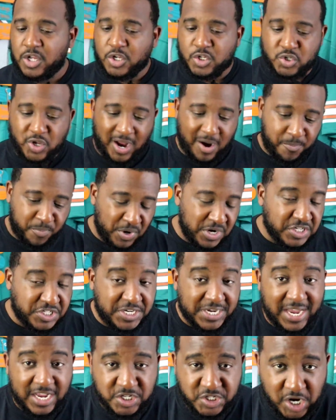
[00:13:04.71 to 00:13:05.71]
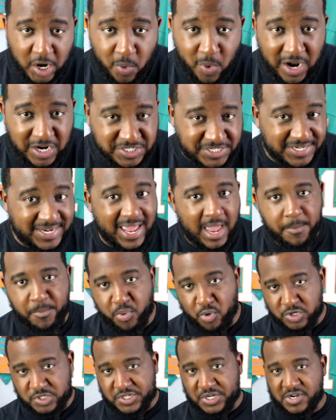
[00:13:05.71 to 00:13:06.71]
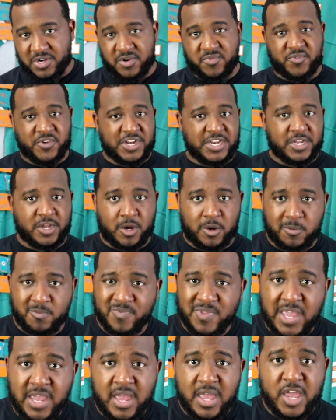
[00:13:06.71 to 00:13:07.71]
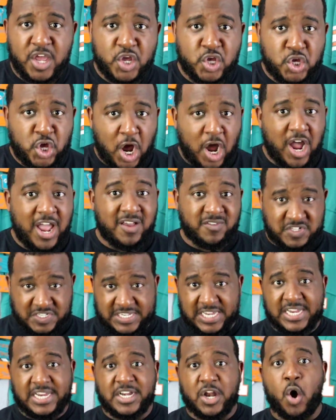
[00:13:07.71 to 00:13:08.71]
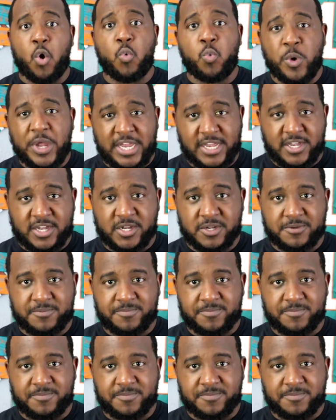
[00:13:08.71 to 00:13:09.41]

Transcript: So I appreciate y'all watching that portion of the video. Y'all have seen a week